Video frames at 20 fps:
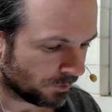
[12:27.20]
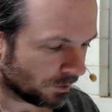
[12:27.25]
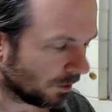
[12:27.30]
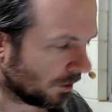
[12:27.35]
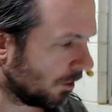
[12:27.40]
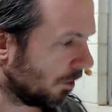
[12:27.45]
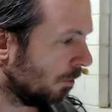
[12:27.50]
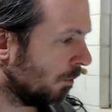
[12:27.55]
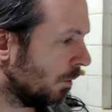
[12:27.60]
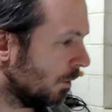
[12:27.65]

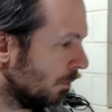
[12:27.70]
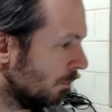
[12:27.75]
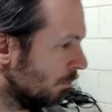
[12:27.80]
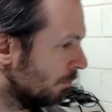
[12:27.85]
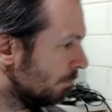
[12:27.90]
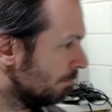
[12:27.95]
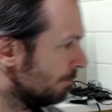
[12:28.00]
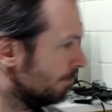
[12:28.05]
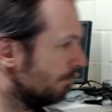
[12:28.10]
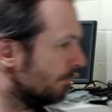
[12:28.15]
Oh well,
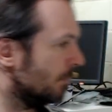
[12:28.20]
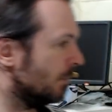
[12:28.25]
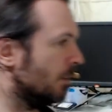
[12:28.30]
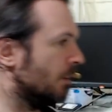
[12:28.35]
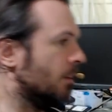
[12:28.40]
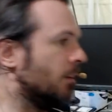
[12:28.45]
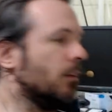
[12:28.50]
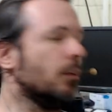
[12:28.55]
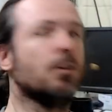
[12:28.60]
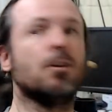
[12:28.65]

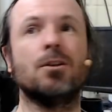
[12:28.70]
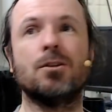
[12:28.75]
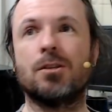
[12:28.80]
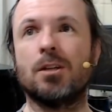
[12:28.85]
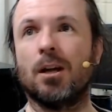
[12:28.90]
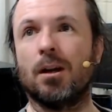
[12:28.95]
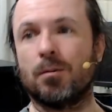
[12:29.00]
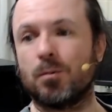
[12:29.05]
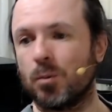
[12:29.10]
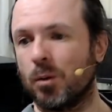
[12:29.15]
the new
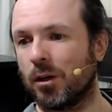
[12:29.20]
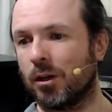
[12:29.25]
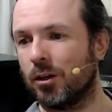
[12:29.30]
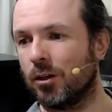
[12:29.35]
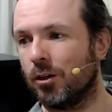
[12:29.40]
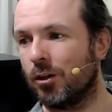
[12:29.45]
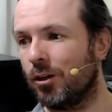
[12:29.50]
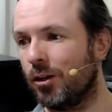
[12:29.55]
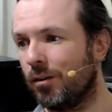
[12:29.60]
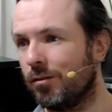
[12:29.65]
setup's working
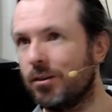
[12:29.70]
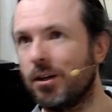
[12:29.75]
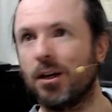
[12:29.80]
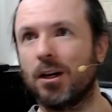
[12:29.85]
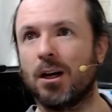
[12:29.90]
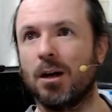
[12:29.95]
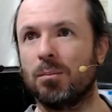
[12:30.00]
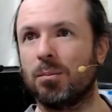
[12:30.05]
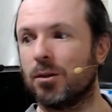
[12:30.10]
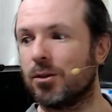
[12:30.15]
good. I've done a
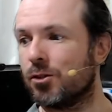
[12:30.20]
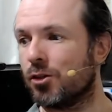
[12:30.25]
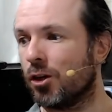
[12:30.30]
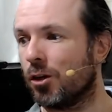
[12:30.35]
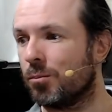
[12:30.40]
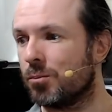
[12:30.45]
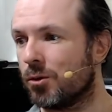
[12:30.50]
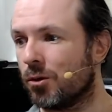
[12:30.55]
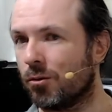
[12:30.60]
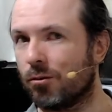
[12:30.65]
couple of
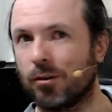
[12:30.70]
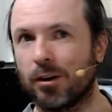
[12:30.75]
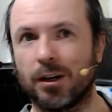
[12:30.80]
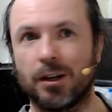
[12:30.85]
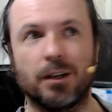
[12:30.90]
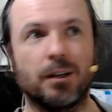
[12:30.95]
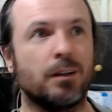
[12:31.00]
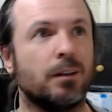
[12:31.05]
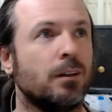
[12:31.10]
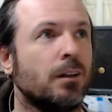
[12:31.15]
jobs
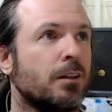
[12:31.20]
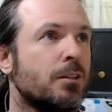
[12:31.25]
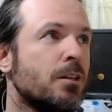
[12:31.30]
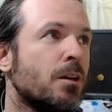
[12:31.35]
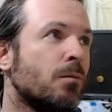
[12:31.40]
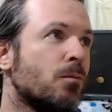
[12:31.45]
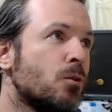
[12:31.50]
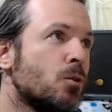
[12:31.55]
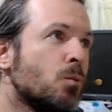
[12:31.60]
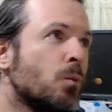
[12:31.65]
already. Like I said,
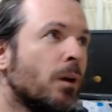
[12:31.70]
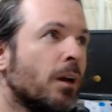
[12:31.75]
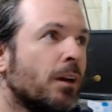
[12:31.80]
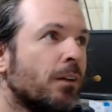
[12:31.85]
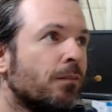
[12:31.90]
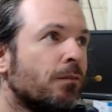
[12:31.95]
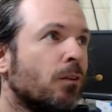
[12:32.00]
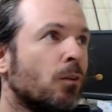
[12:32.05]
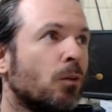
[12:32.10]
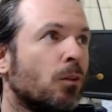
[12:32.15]
I'm just
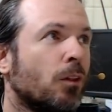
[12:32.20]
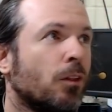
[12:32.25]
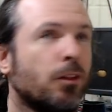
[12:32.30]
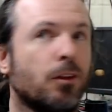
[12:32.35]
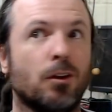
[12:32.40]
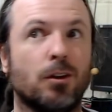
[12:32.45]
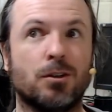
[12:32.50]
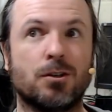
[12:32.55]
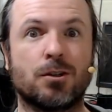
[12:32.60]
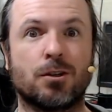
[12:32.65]
waiting for the
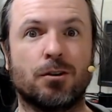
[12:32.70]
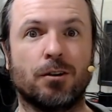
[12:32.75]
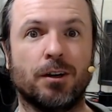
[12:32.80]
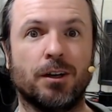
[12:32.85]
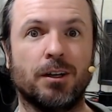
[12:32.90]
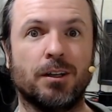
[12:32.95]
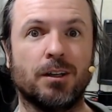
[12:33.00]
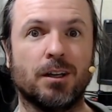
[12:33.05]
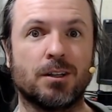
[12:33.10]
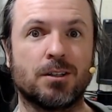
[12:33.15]
third
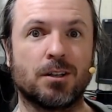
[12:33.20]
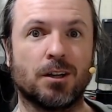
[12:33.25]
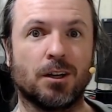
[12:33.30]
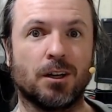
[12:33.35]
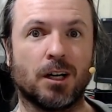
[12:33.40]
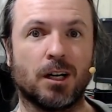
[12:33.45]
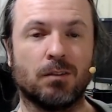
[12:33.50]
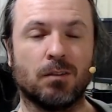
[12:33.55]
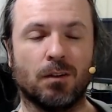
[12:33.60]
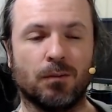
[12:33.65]
screen that's going to
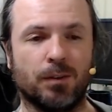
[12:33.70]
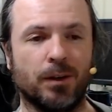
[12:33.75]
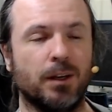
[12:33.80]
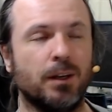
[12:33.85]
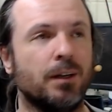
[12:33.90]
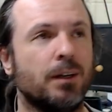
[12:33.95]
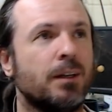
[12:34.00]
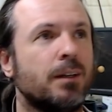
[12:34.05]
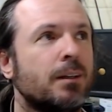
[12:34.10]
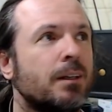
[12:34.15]
come up
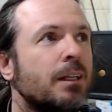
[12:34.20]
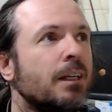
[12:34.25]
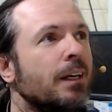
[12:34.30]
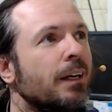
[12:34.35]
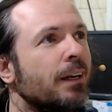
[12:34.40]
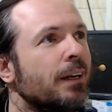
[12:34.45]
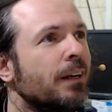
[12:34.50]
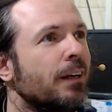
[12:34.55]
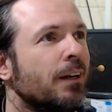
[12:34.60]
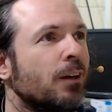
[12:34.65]
here.
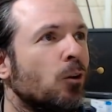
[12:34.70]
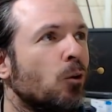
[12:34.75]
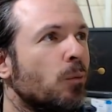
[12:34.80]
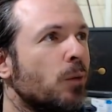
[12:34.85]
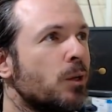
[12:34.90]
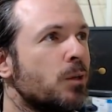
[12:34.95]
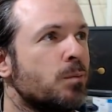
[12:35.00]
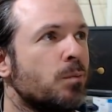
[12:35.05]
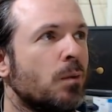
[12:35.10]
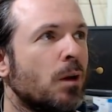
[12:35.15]
It
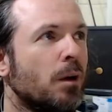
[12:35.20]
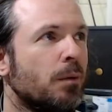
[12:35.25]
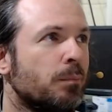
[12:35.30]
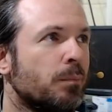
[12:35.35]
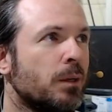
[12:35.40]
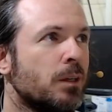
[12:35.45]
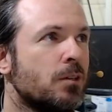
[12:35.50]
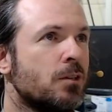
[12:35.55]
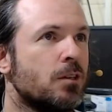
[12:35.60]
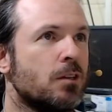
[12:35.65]
almost might
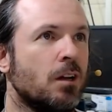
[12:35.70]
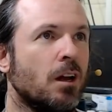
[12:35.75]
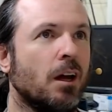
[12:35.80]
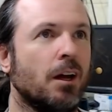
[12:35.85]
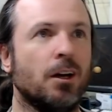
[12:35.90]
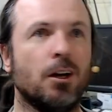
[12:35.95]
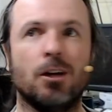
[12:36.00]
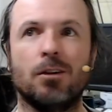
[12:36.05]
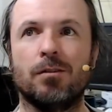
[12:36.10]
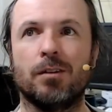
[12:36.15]
be a
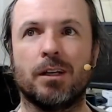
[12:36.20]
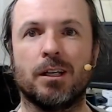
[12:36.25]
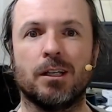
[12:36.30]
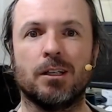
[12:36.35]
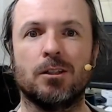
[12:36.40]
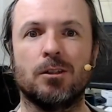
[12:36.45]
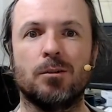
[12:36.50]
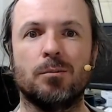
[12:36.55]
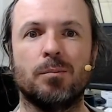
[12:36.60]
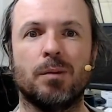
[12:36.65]
slight
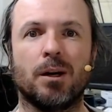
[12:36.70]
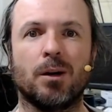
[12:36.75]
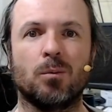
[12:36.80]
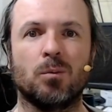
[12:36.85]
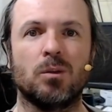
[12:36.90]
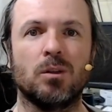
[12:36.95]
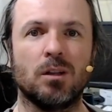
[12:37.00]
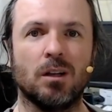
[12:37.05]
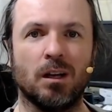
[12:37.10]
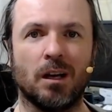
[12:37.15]
overkill, but it
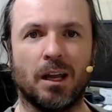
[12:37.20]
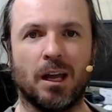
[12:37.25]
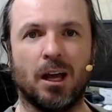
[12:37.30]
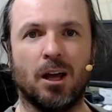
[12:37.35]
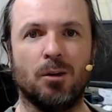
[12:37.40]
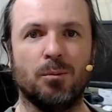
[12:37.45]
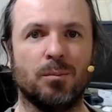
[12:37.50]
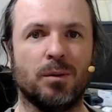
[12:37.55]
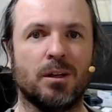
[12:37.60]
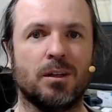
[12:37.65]
will
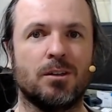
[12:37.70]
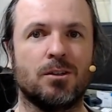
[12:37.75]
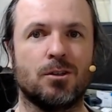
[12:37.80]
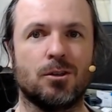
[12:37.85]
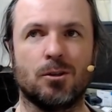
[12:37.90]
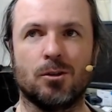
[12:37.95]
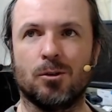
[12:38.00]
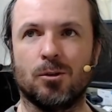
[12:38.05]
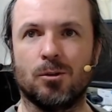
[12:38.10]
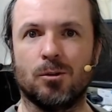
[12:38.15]
allow me
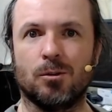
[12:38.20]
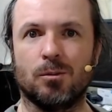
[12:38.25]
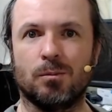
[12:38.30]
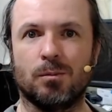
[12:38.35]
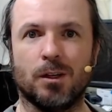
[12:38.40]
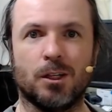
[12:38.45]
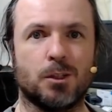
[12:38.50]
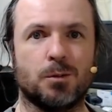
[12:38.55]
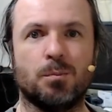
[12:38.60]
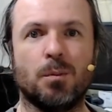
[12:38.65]
to...
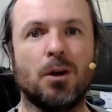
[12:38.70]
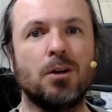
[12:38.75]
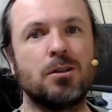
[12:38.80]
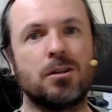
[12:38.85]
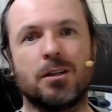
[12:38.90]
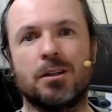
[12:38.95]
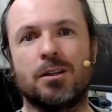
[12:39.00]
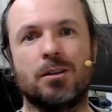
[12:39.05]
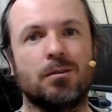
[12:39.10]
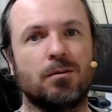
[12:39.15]
It's mostly...